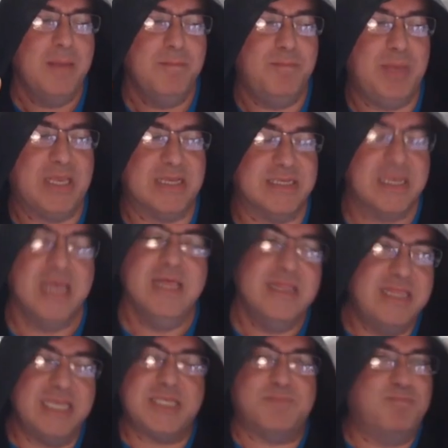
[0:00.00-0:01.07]
because
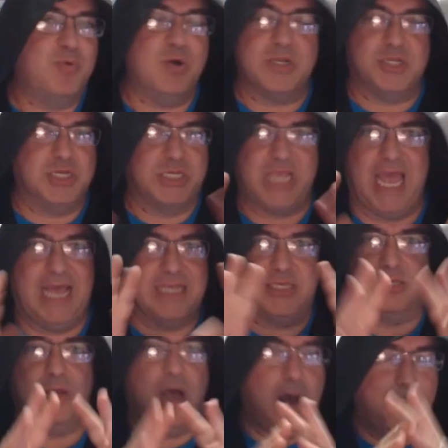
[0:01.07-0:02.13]
this book just has
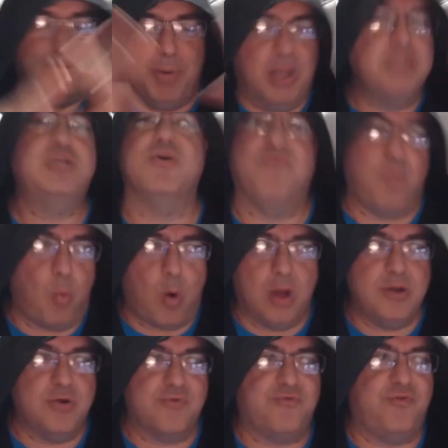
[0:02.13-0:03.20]
a bunch of
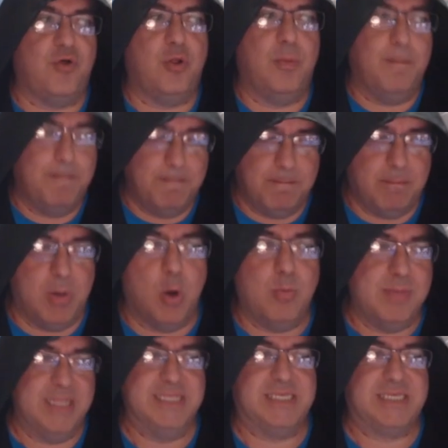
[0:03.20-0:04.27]
wonderful
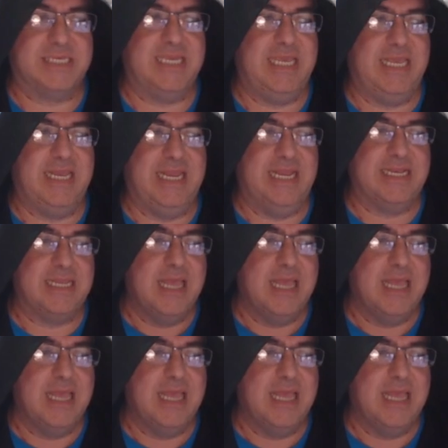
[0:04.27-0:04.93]
moments in it.